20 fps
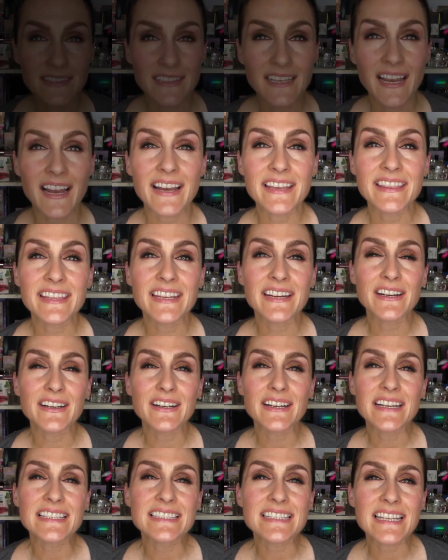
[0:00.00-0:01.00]
Hi
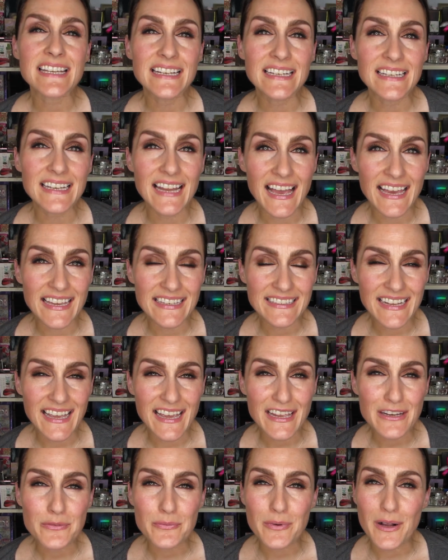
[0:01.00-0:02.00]
there, it's Hélène,
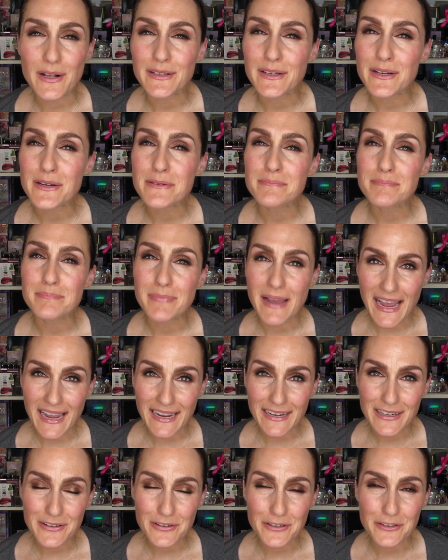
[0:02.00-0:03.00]
and welcome
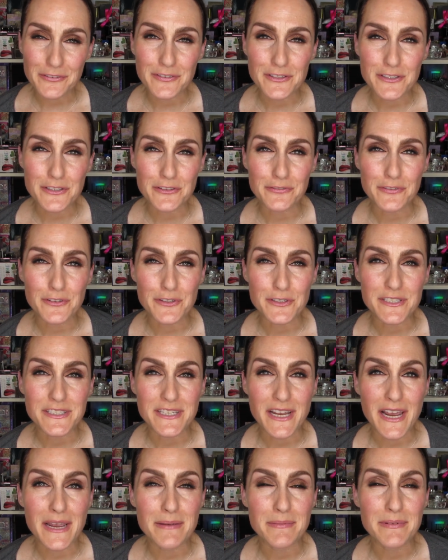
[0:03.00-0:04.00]
back, or if it's your first
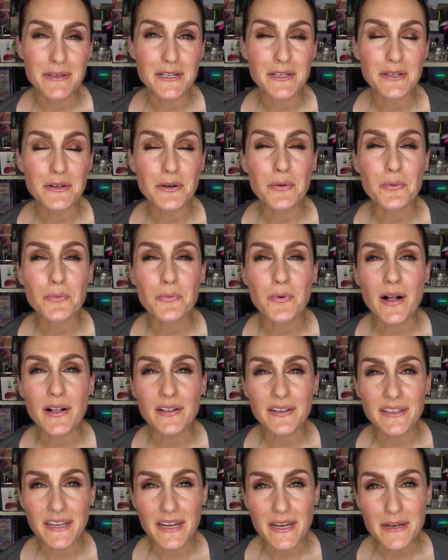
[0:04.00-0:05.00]
time here,
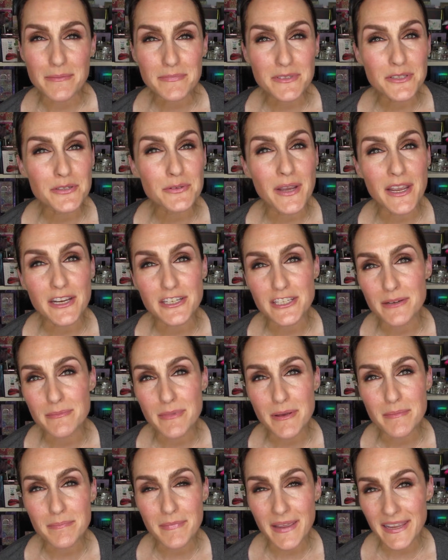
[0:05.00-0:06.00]
welcome to
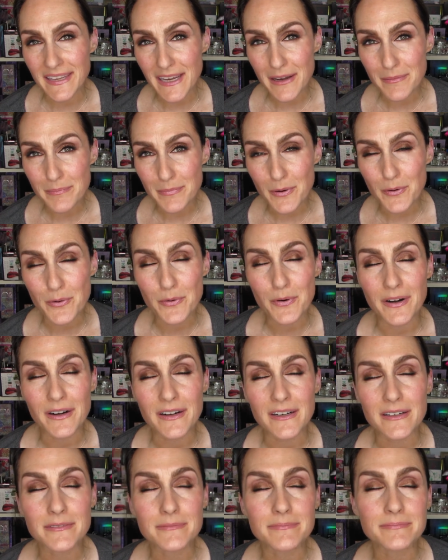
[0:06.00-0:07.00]
HMM Makeup,
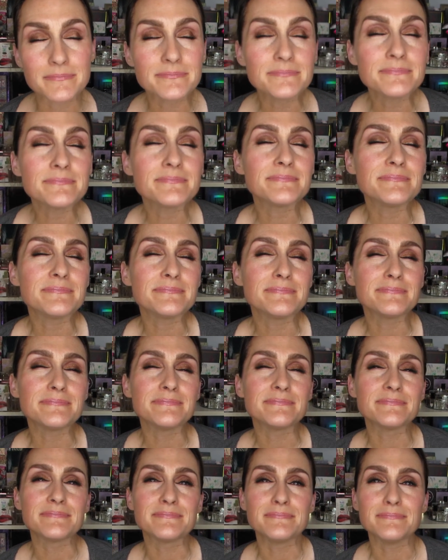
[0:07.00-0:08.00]
or
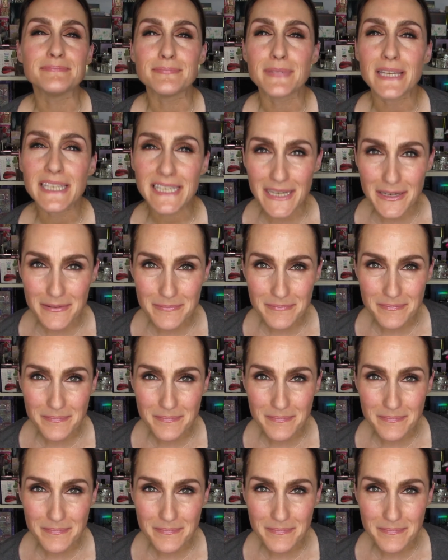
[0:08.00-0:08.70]
makeup.